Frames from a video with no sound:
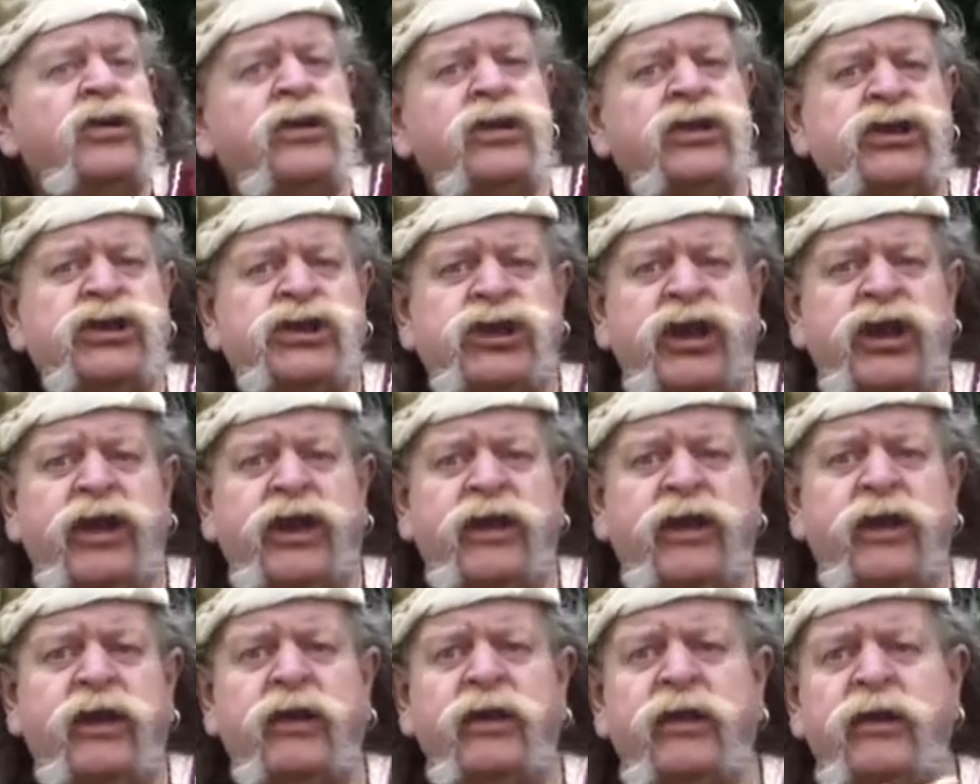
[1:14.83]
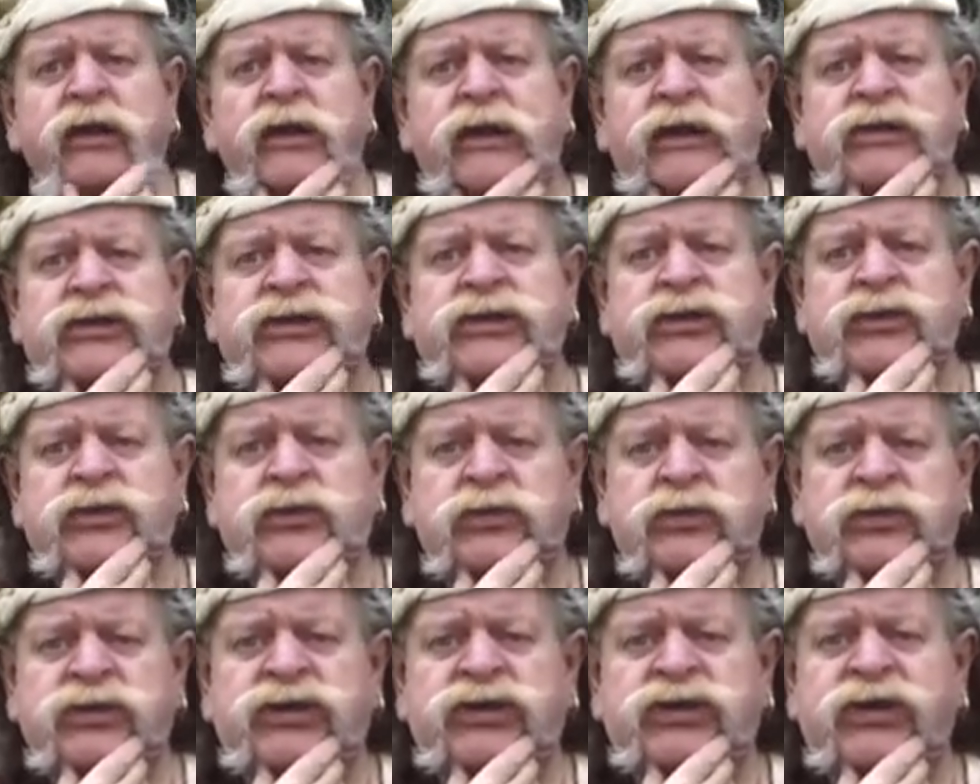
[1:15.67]
the chin, his
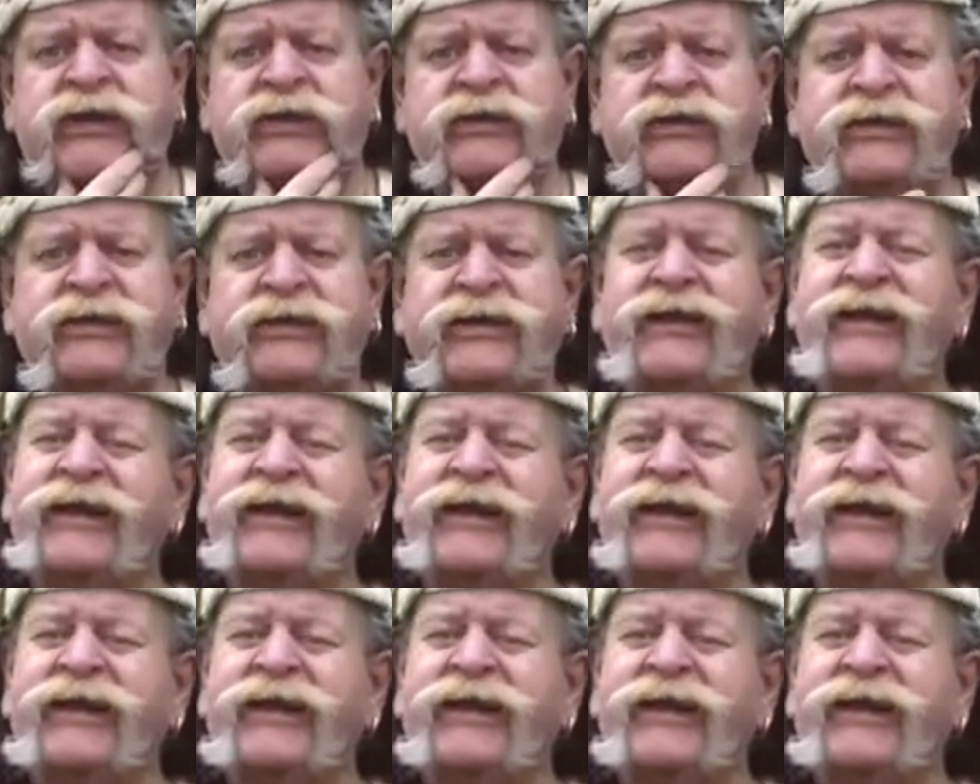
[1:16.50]
jaw's shattered.